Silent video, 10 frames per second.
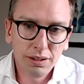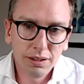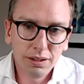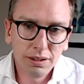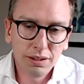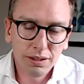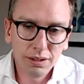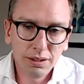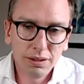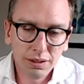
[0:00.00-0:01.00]

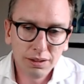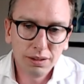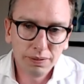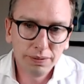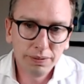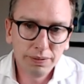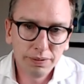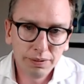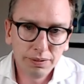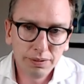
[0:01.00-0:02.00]

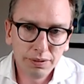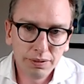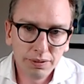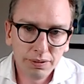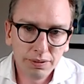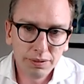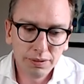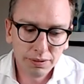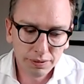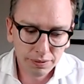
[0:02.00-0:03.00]

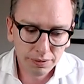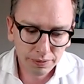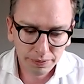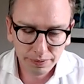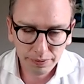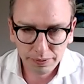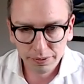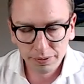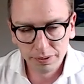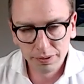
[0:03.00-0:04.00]

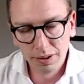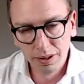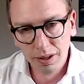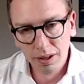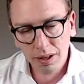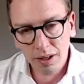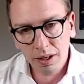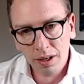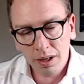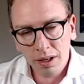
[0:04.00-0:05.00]

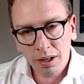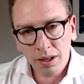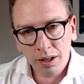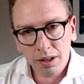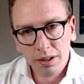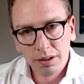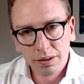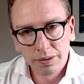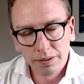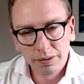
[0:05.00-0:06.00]

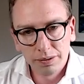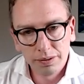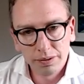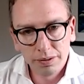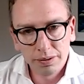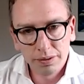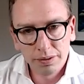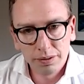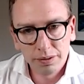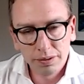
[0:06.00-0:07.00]

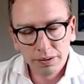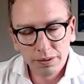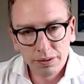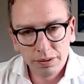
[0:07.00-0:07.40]
The person shown says nothing.